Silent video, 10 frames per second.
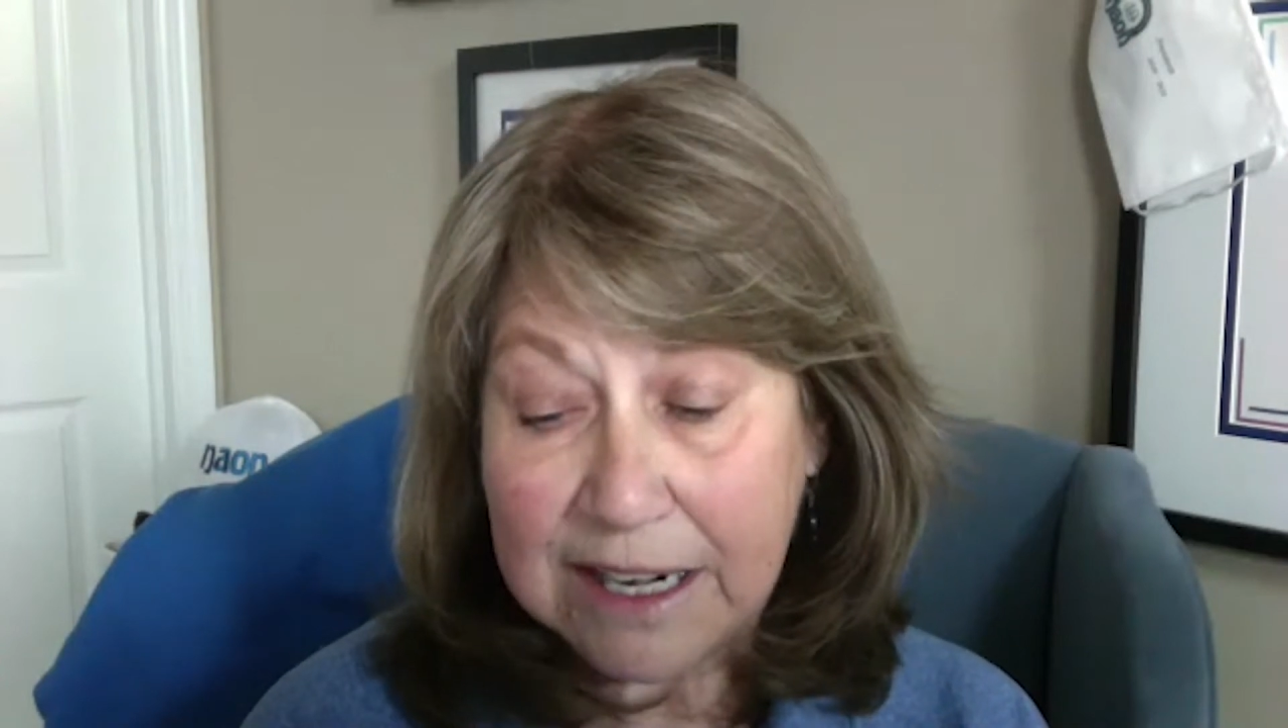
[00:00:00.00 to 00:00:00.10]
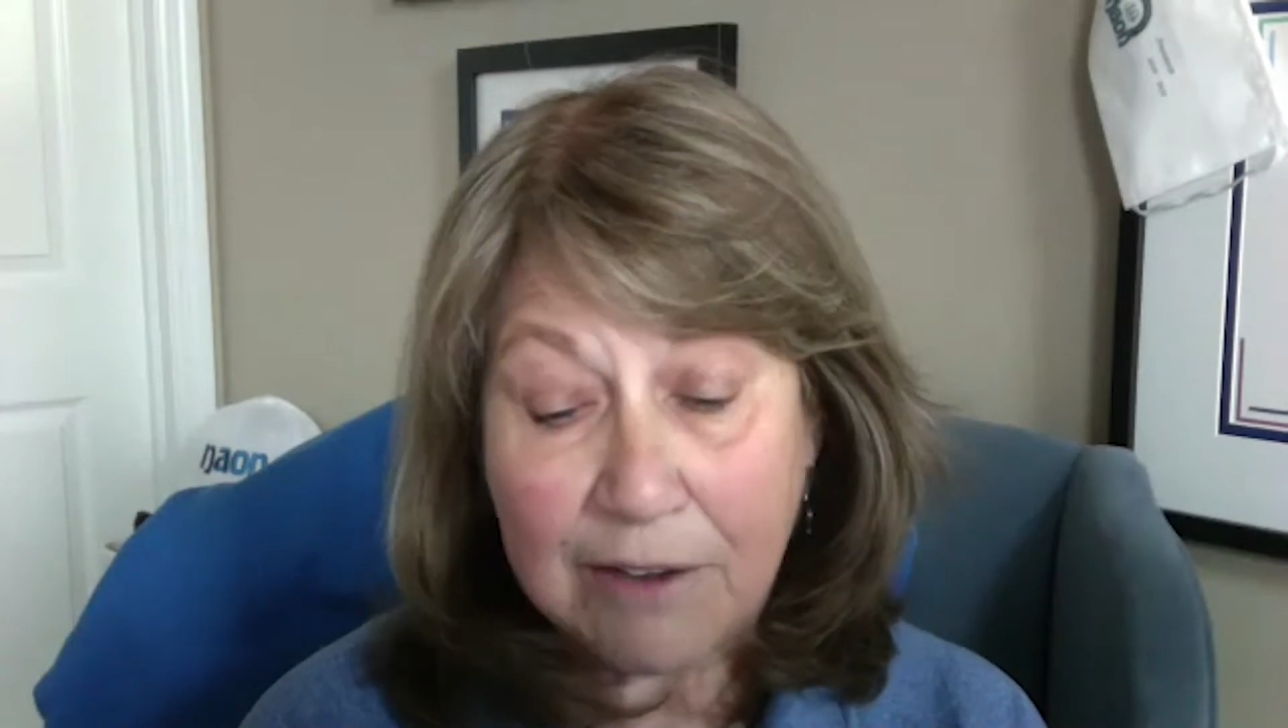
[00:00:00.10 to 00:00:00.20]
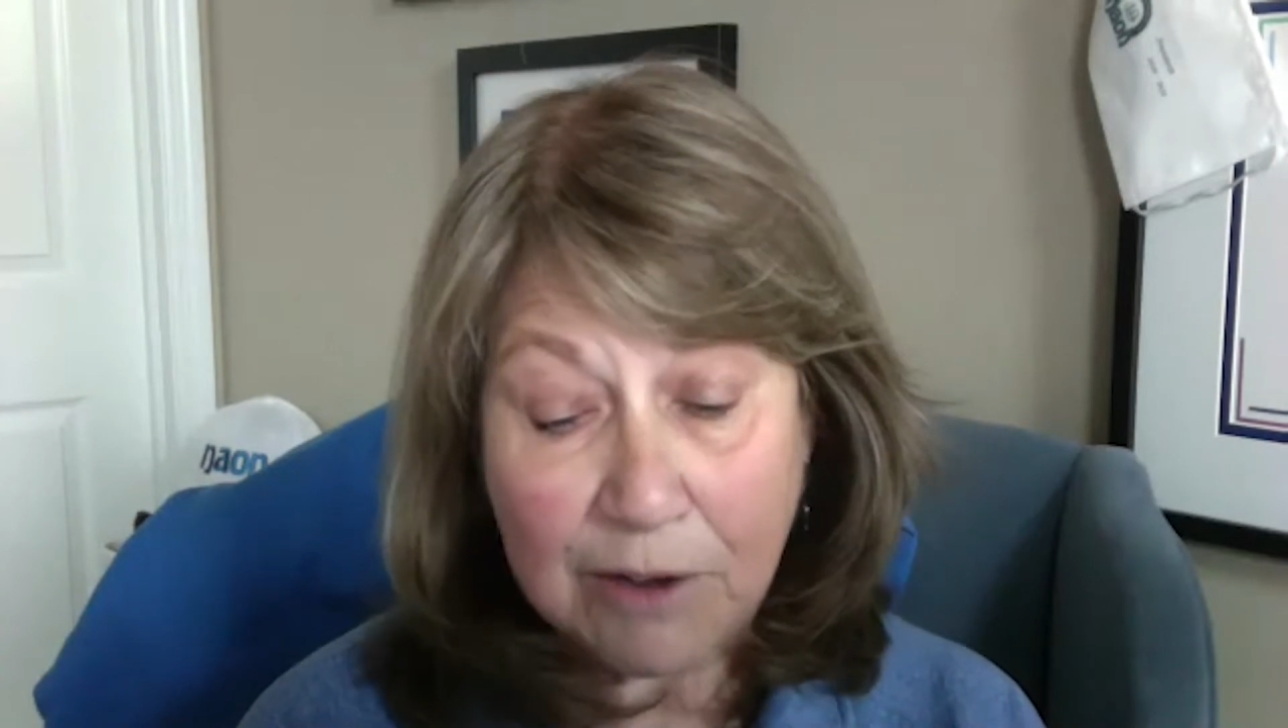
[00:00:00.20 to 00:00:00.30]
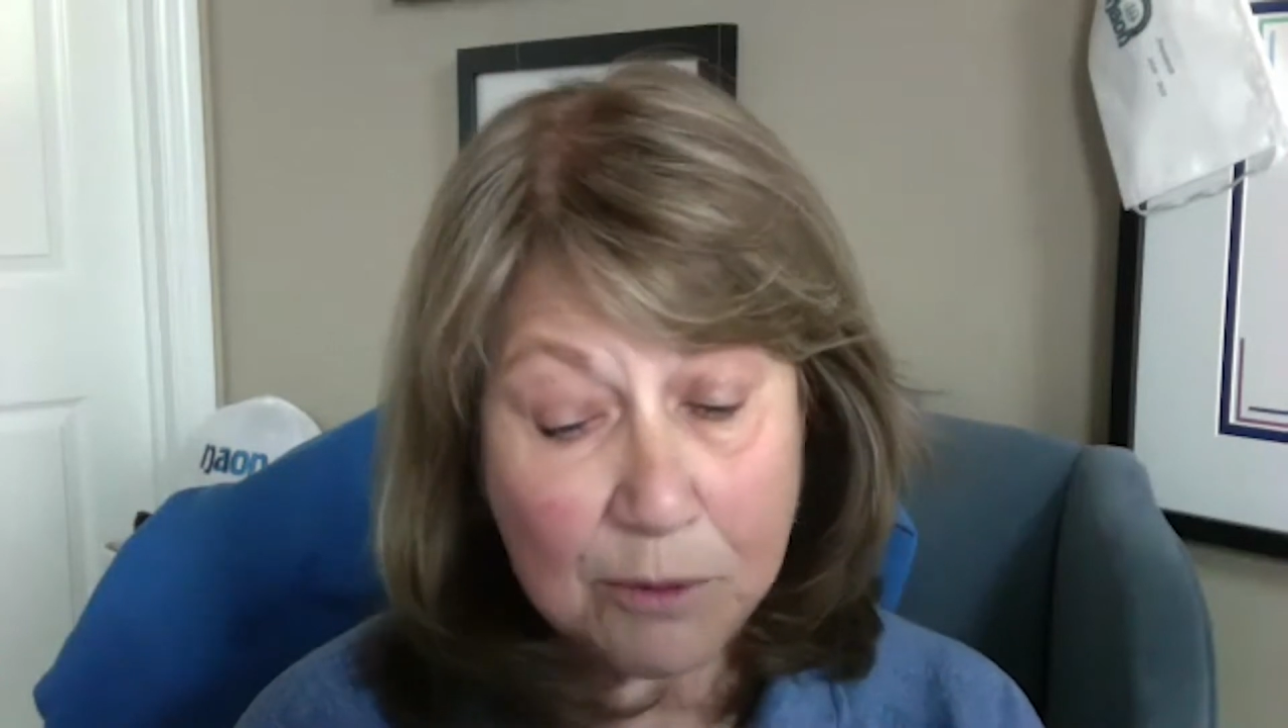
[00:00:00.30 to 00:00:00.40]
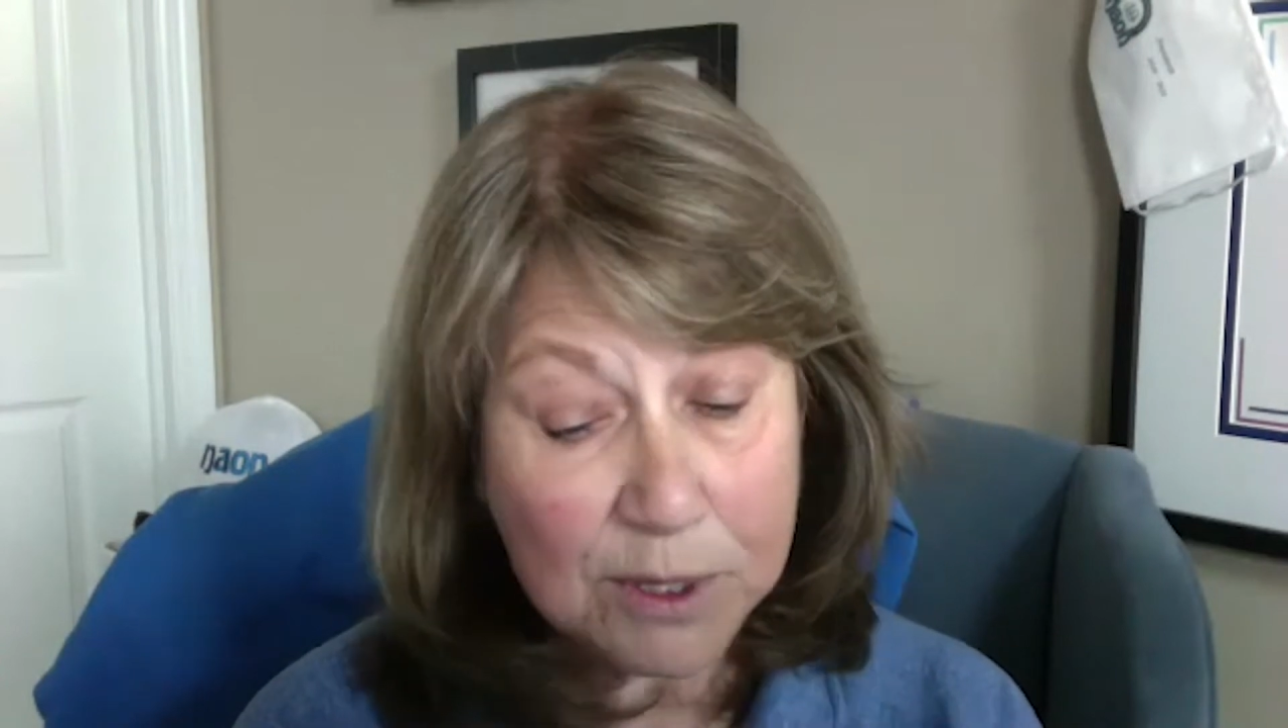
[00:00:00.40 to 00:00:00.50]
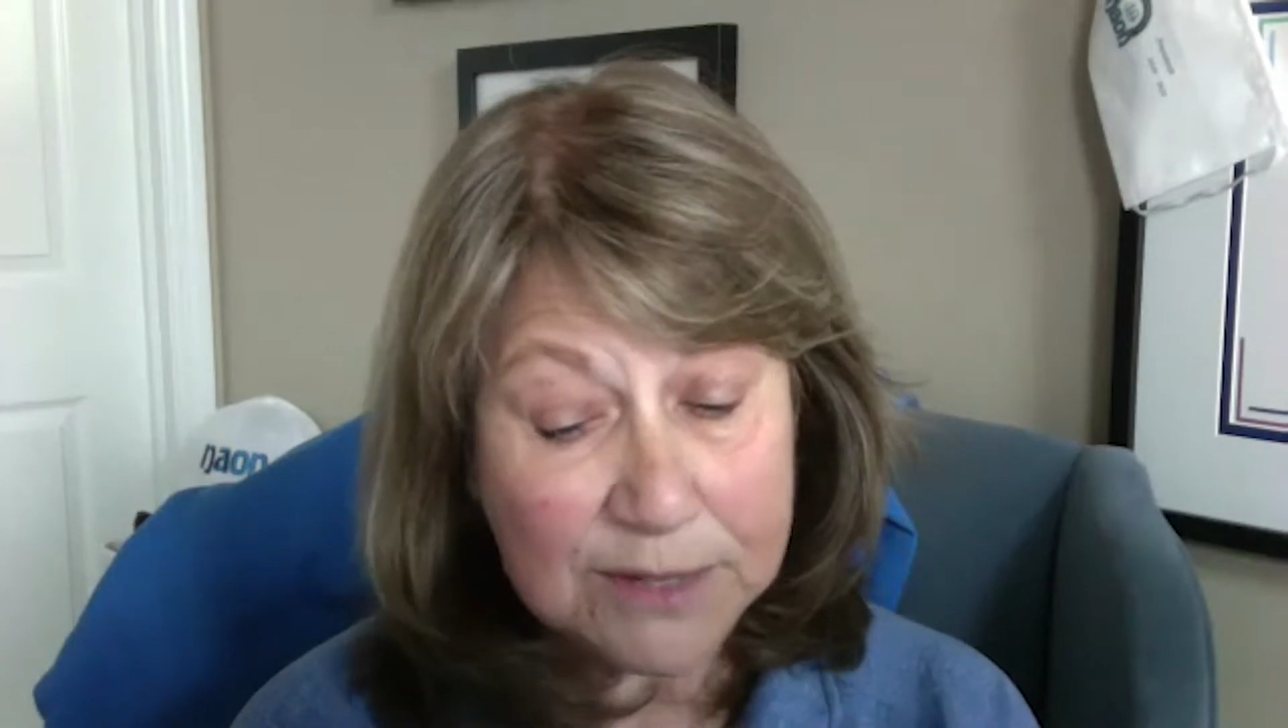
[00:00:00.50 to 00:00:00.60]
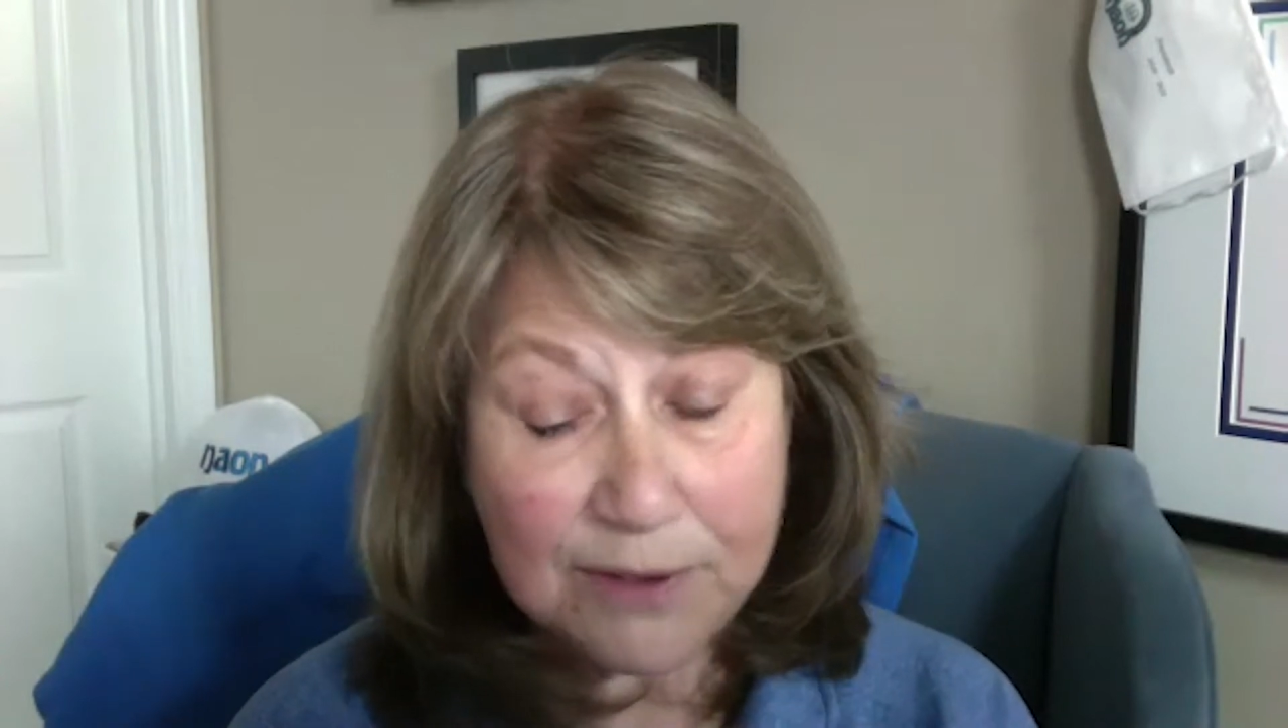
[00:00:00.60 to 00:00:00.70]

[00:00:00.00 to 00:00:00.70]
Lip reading: everyone's